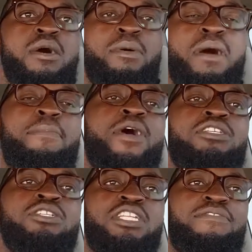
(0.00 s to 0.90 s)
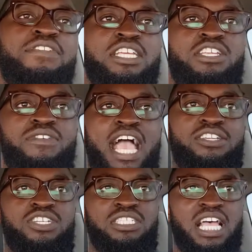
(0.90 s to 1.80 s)
But my personal definition of
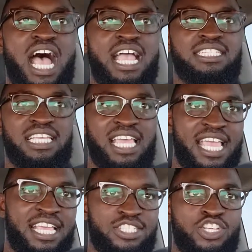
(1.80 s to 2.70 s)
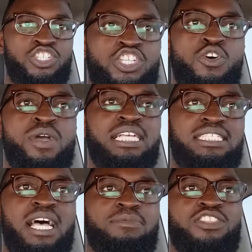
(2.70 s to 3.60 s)
exercise is doing
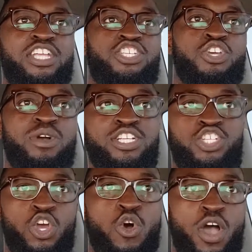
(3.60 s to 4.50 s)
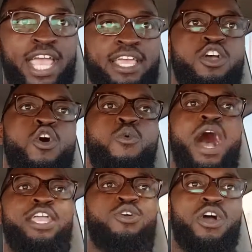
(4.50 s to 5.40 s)
something that you enjoy
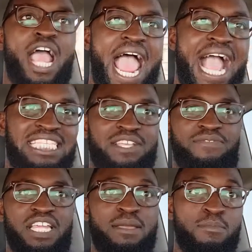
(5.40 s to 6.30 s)
while you are actively